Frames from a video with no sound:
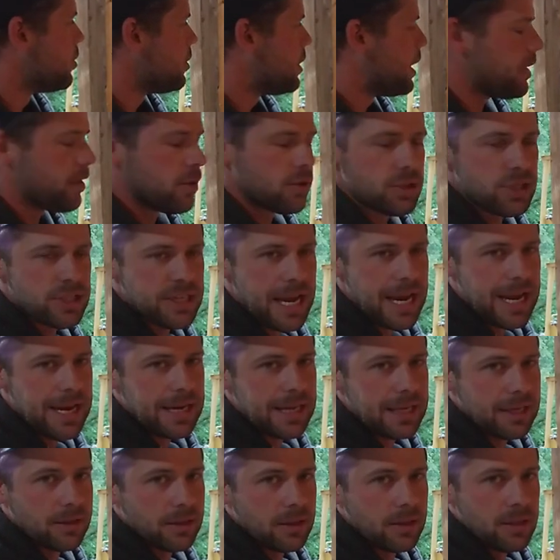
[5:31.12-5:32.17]
that you're
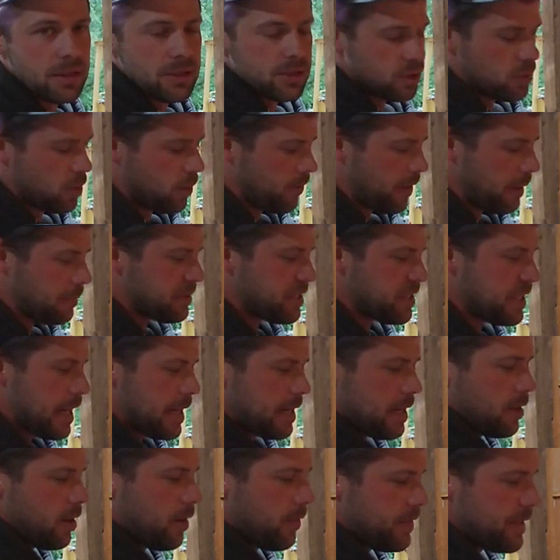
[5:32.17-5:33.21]
standing. So if I'm
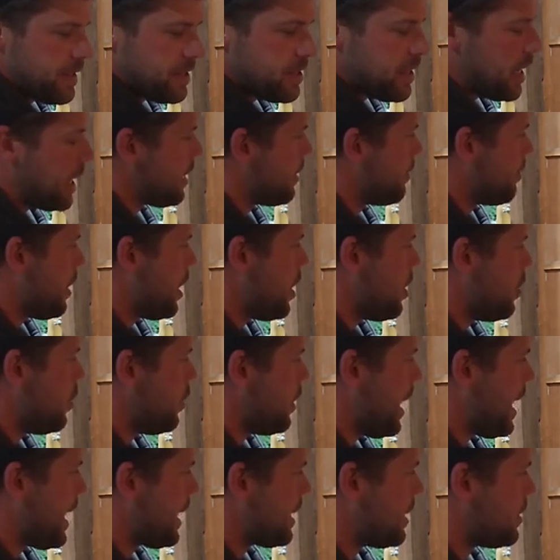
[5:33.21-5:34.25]
standing on this side of the
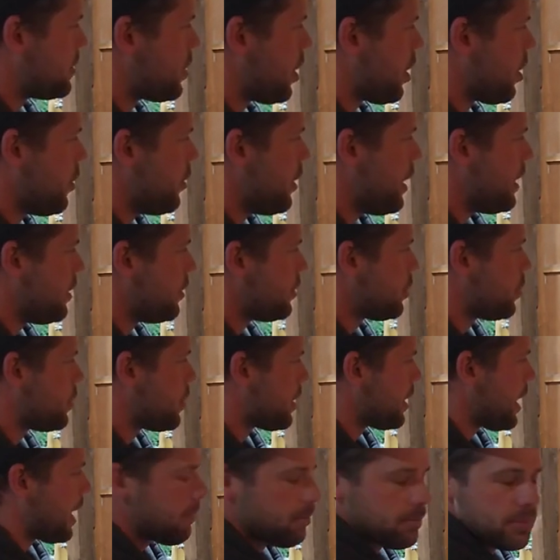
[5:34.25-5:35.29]
boat, I can turn it to
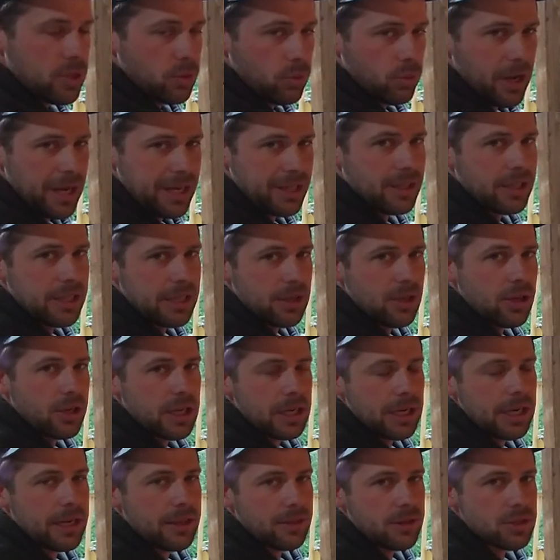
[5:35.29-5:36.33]
where I'm directly
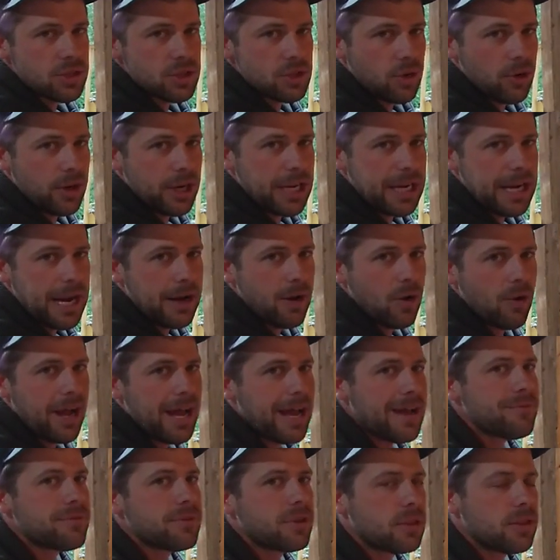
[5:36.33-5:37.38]
looking at the screen. I don't
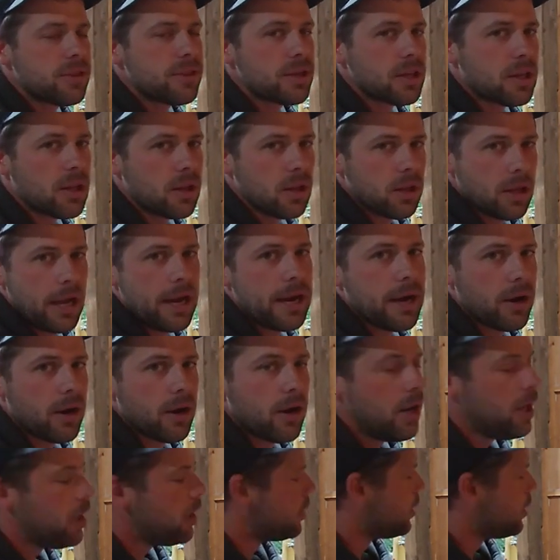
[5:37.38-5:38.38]
have the glare,